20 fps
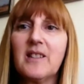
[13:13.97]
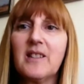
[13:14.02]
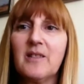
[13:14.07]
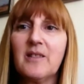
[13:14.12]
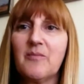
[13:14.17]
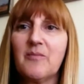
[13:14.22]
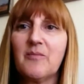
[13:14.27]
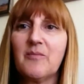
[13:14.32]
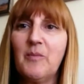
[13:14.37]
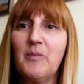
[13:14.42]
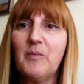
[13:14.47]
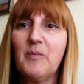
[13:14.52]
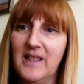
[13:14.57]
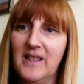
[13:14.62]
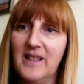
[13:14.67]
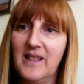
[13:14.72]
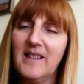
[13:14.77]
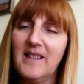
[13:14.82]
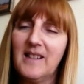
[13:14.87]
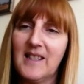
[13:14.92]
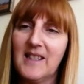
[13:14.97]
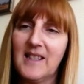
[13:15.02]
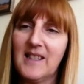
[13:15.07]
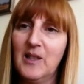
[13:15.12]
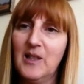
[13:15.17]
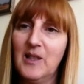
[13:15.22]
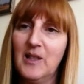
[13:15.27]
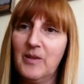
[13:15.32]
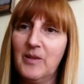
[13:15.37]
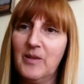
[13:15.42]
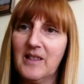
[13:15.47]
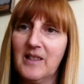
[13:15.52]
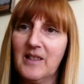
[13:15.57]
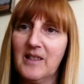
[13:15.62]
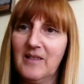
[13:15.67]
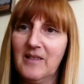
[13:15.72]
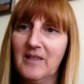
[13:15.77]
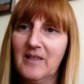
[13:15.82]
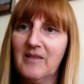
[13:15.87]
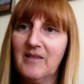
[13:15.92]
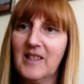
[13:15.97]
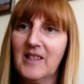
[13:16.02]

it made sense to keep it